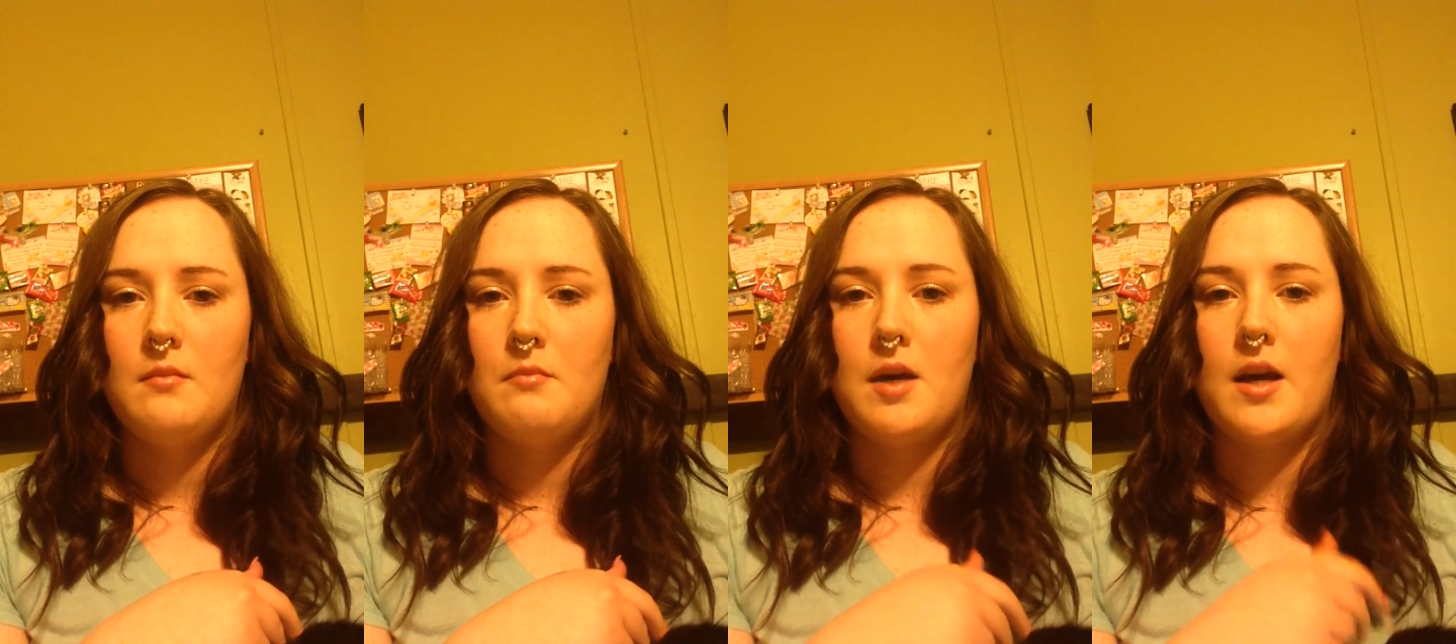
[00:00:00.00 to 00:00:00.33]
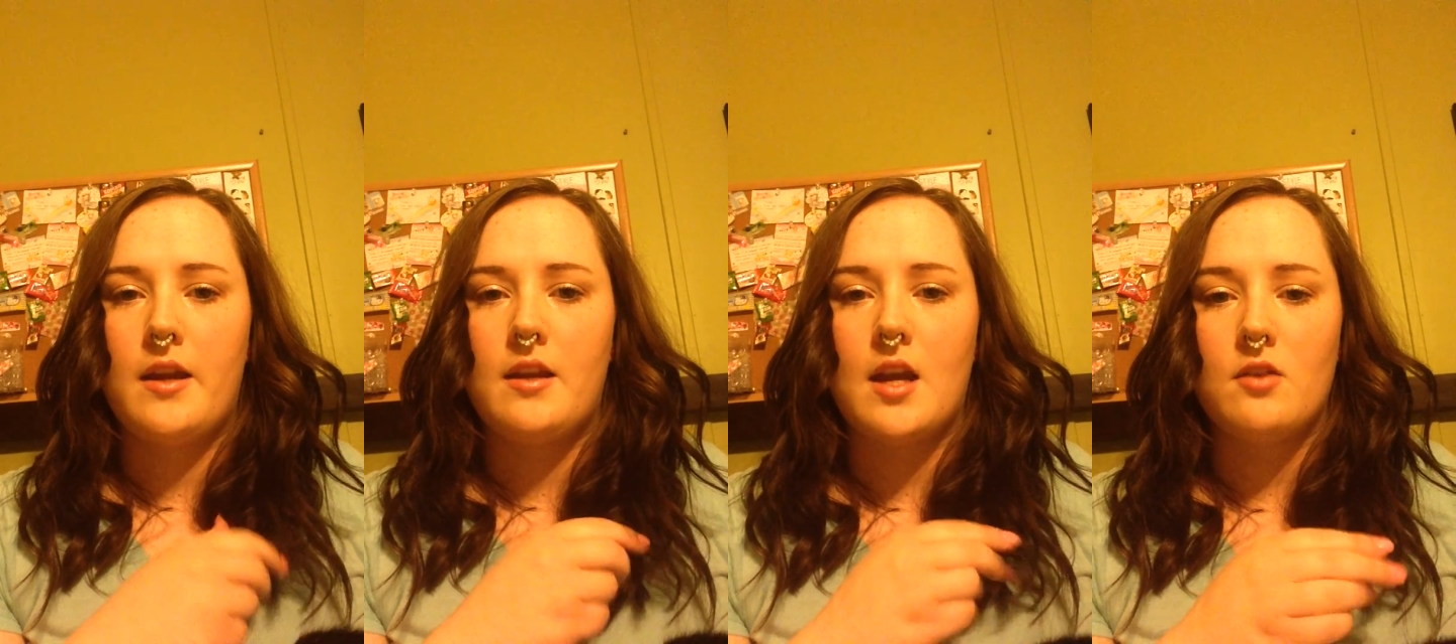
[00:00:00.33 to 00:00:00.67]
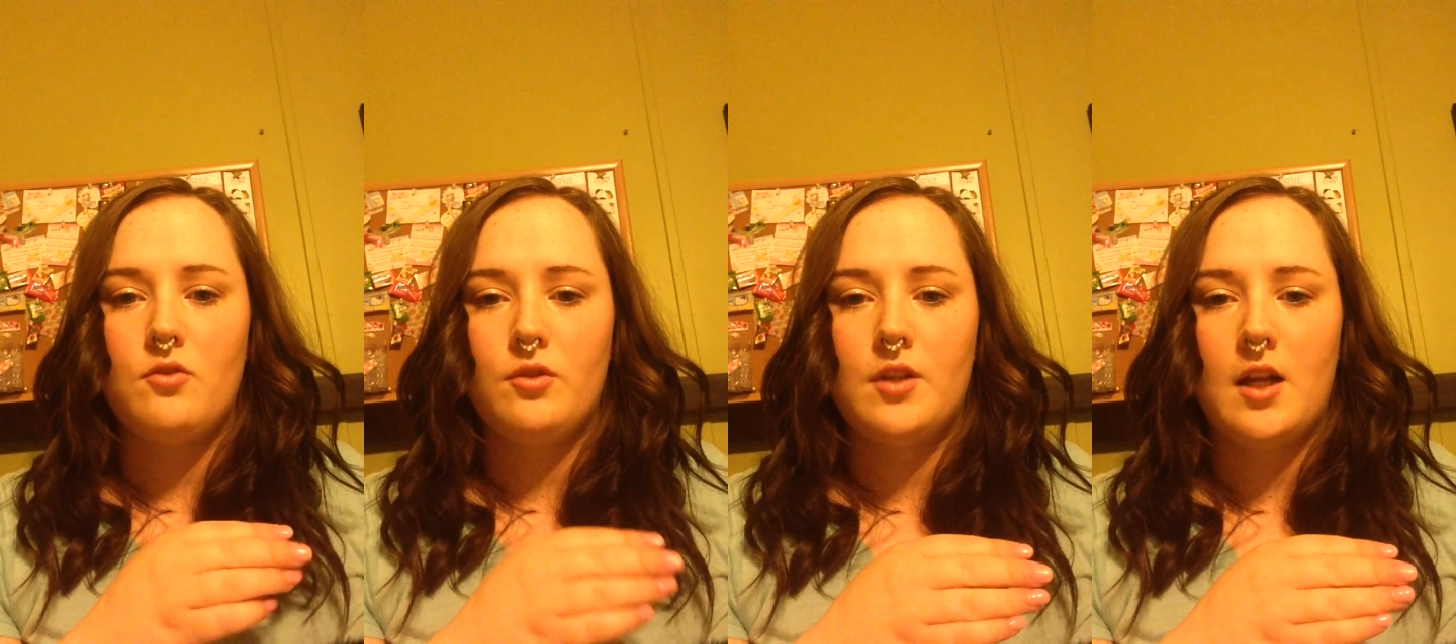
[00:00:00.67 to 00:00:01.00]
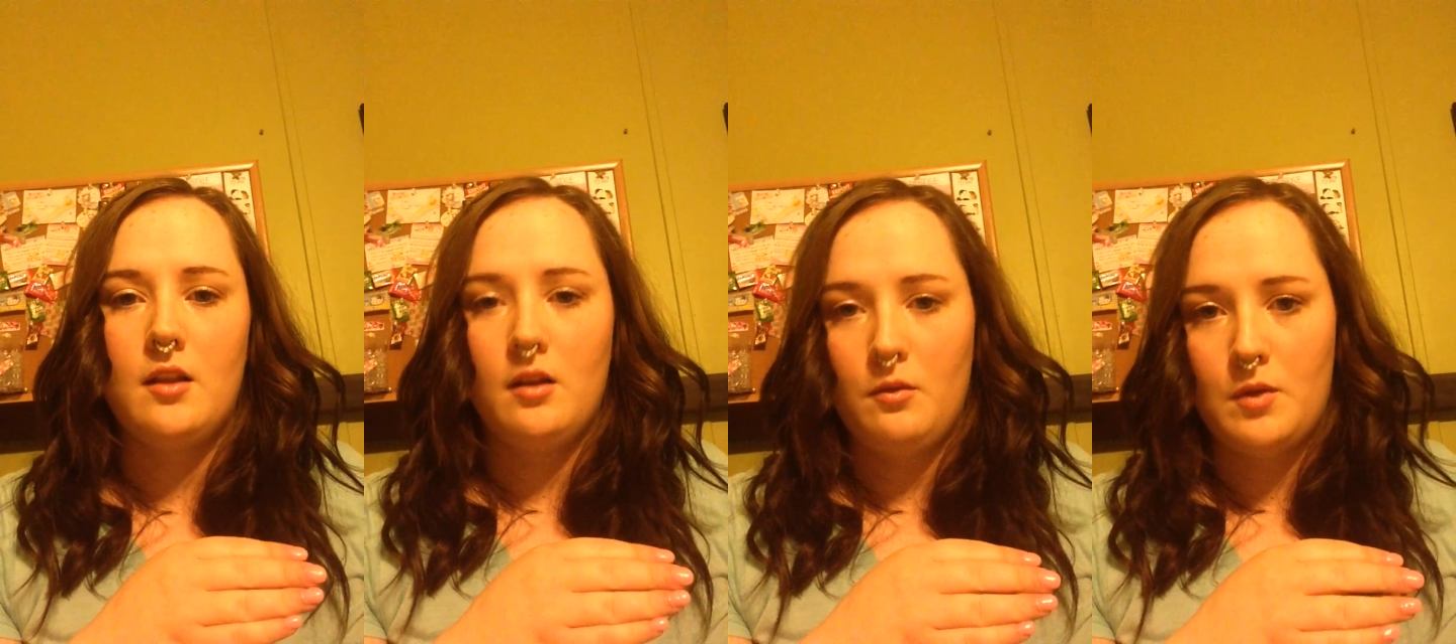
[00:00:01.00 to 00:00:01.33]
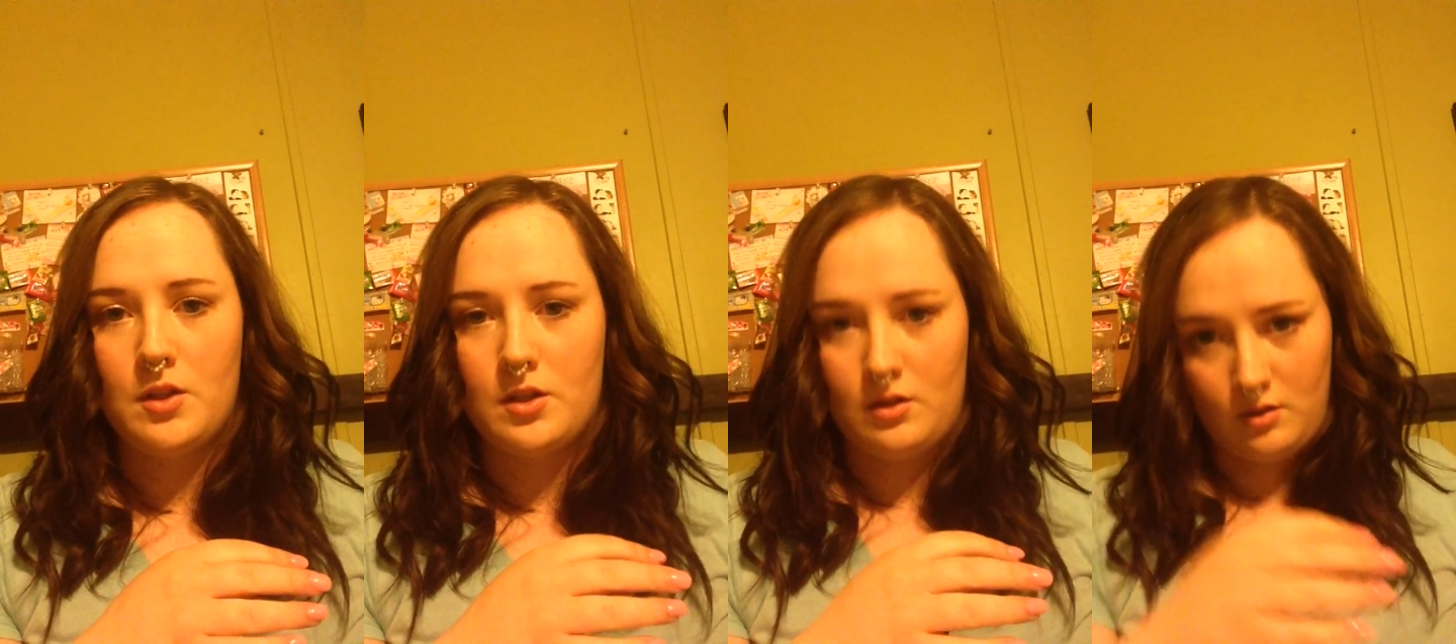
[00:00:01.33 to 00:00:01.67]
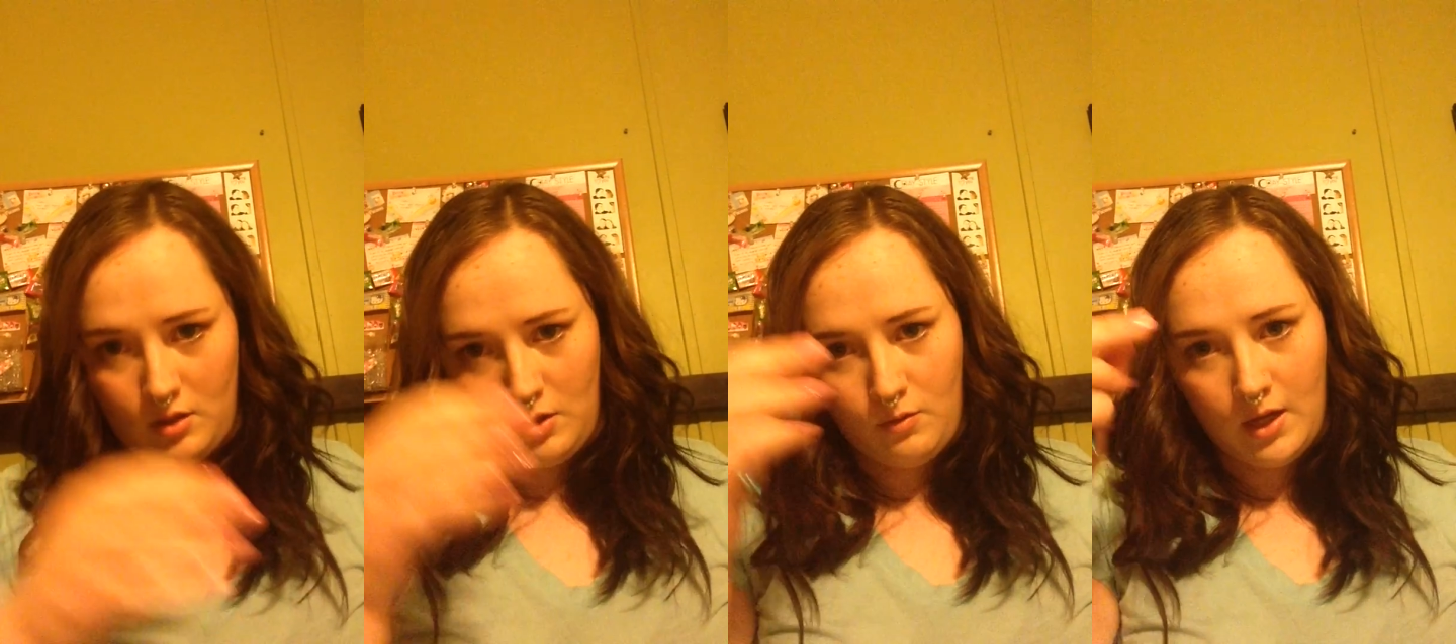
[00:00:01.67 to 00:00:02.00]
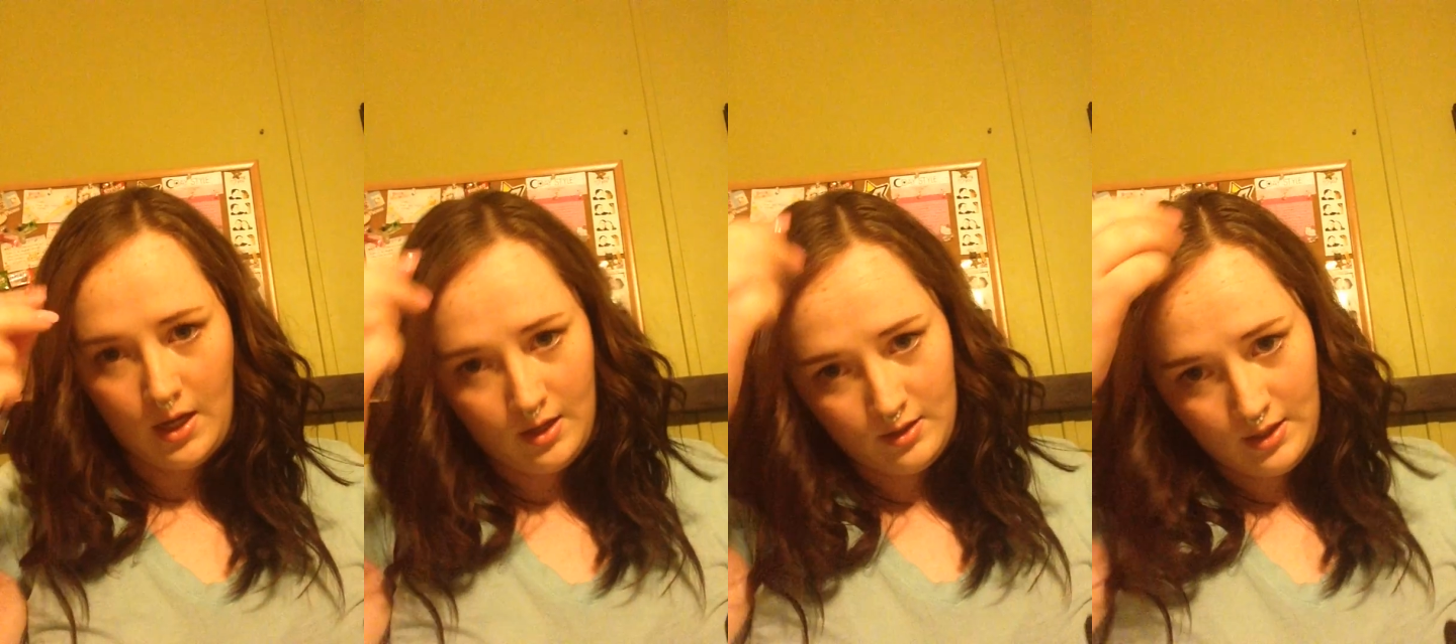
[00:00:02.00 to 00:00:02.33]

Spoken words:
My natural color, which you can't